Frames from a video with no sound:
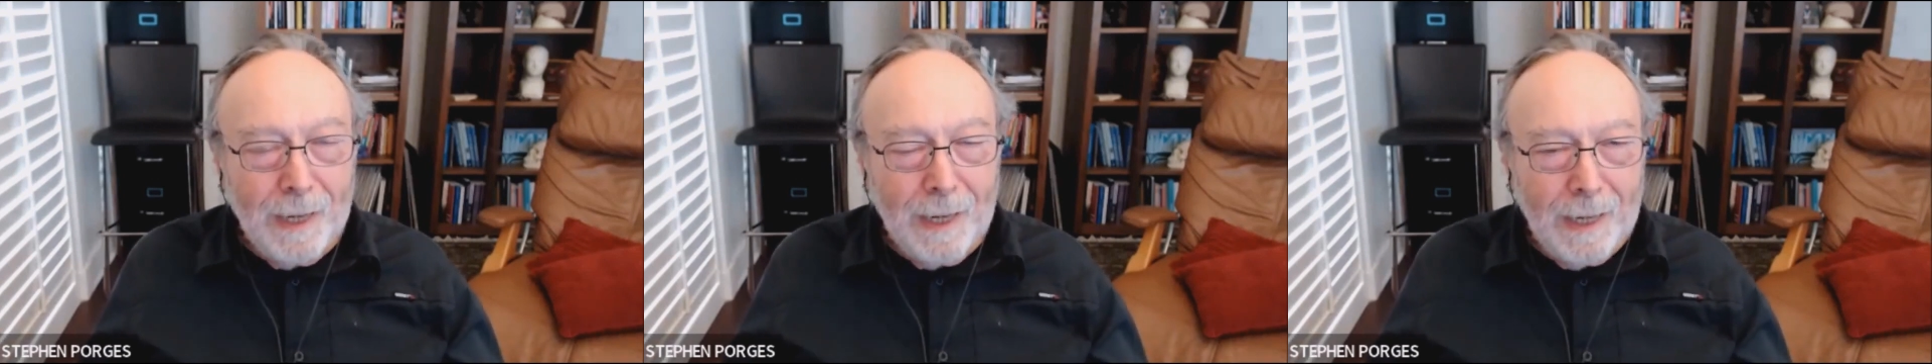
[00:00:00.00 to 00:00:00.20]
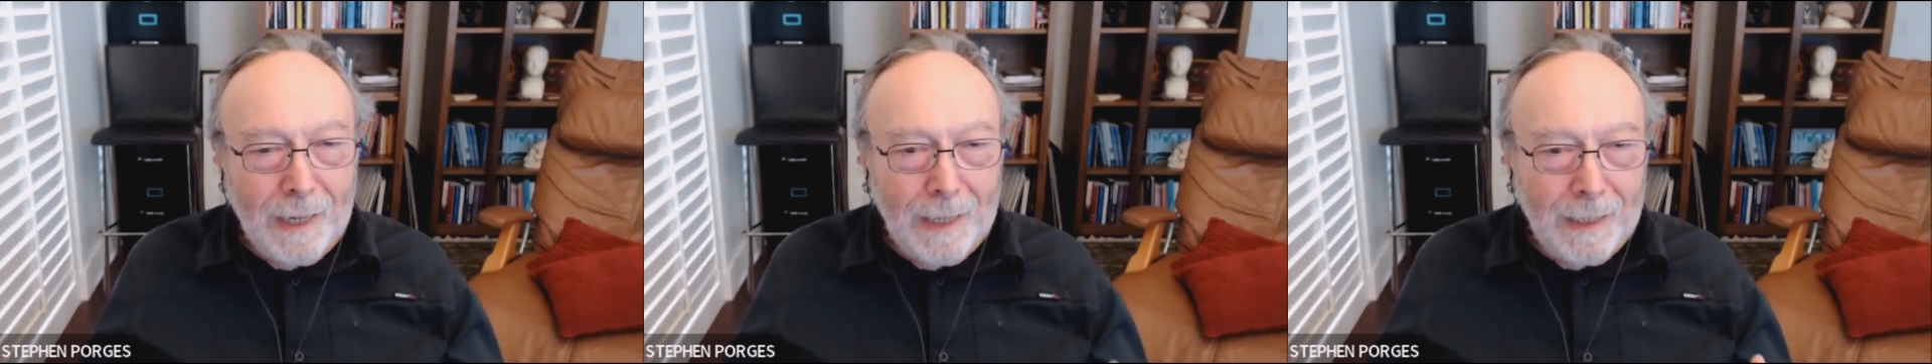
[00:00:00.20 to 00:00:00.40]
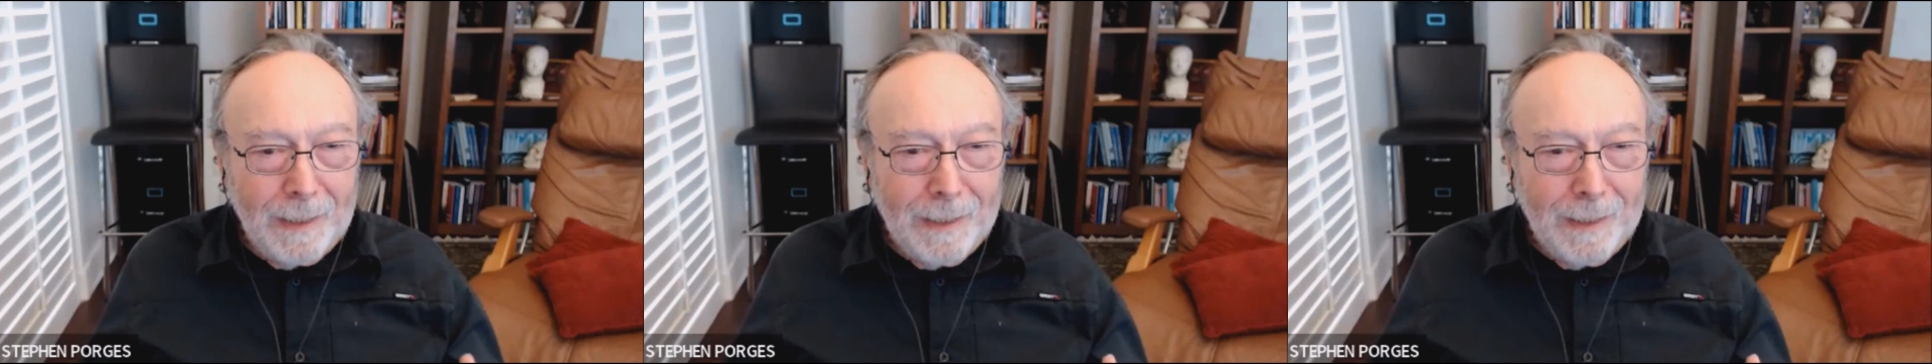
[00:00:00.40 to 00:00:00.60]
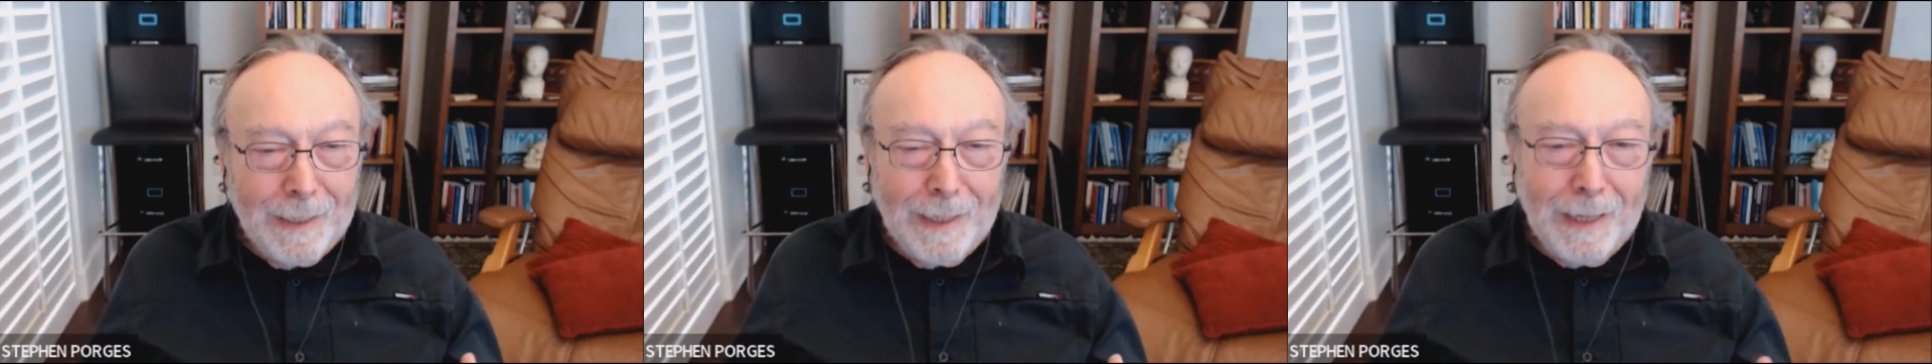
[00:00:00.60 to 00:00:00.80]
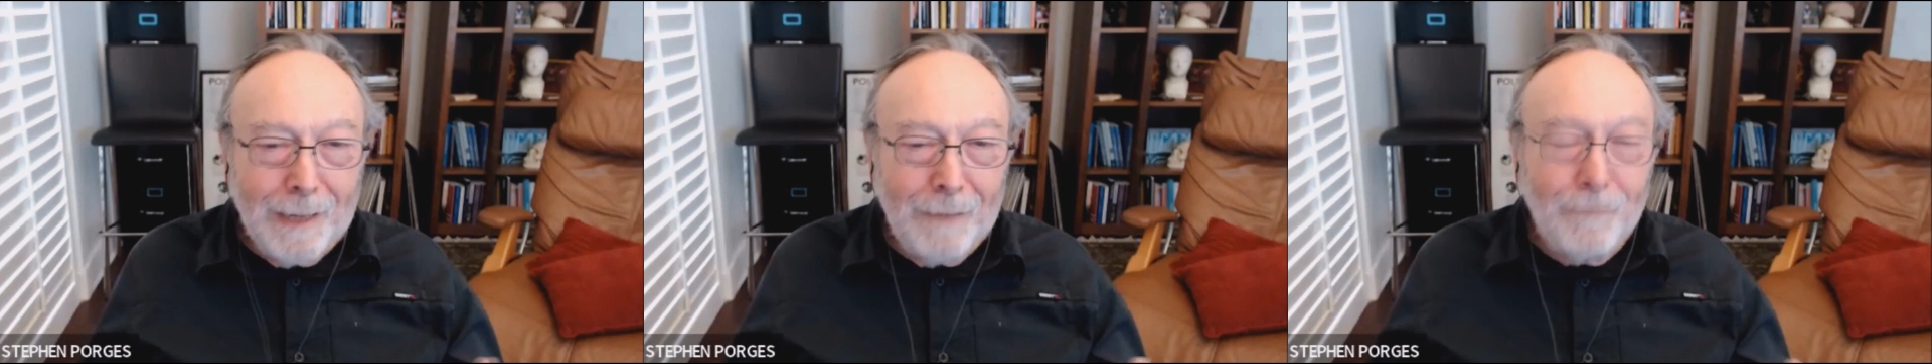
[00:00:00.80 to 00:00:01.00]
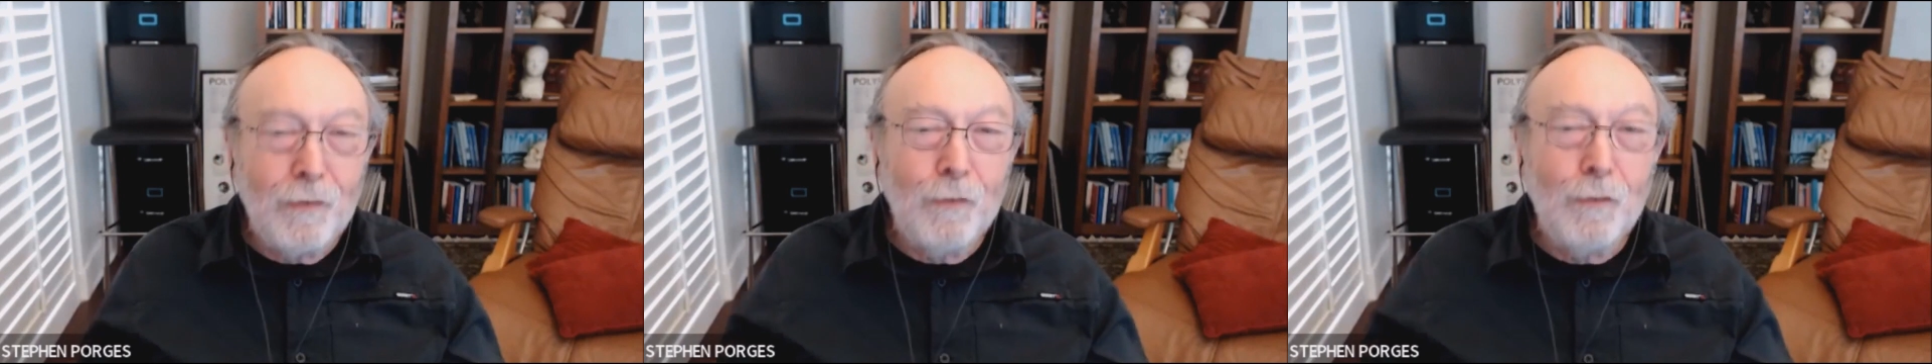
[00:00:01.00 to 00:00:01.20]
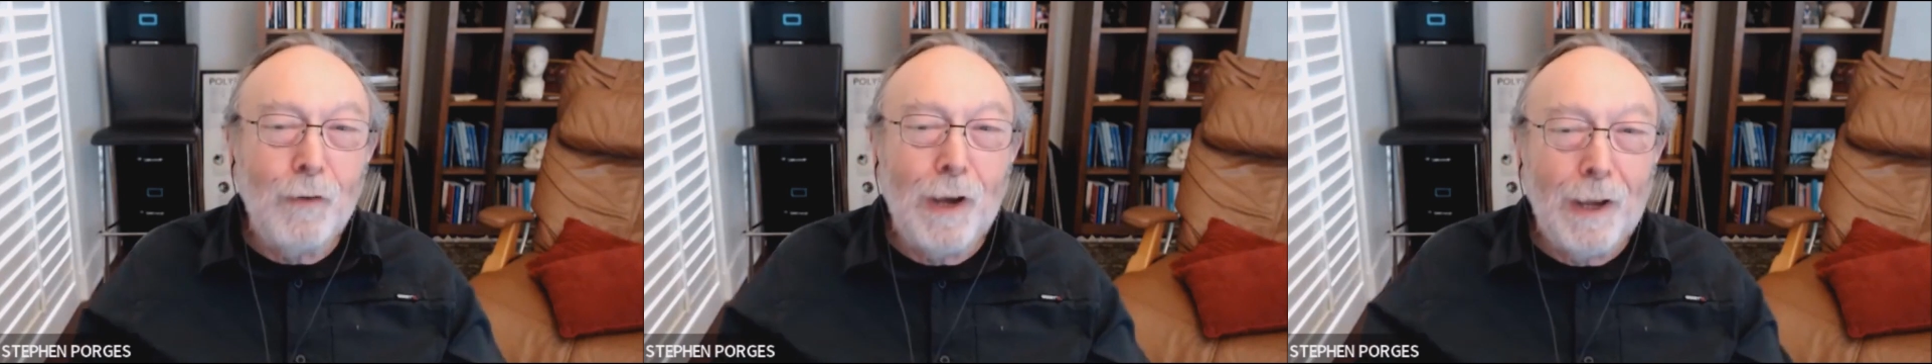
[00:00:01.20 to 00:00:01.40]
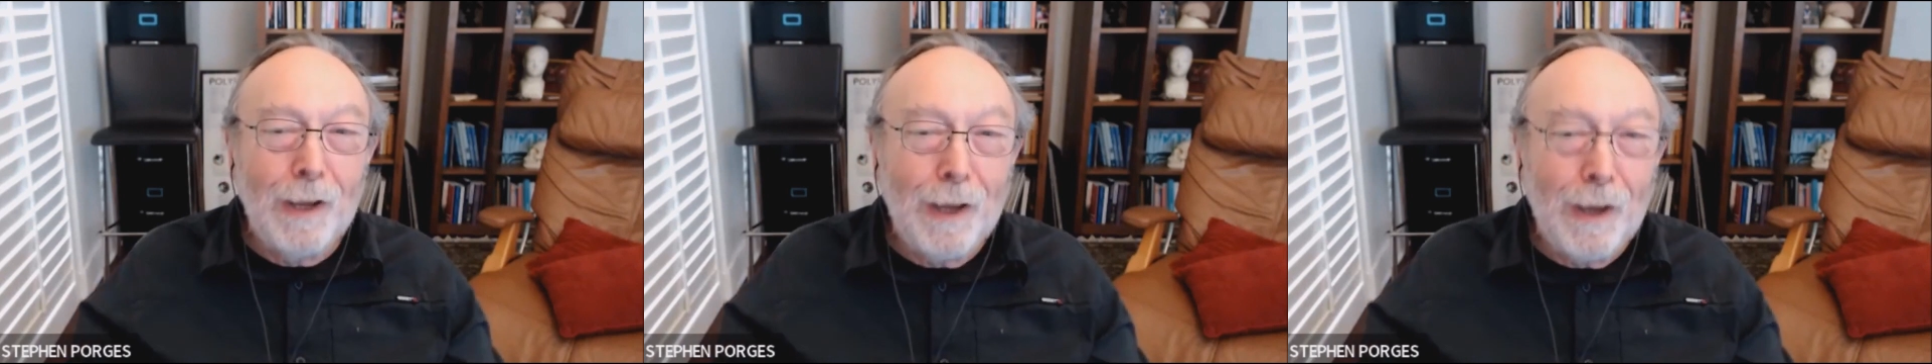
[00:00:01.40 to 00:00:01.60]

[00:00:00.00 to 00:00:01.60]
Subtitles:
And if you,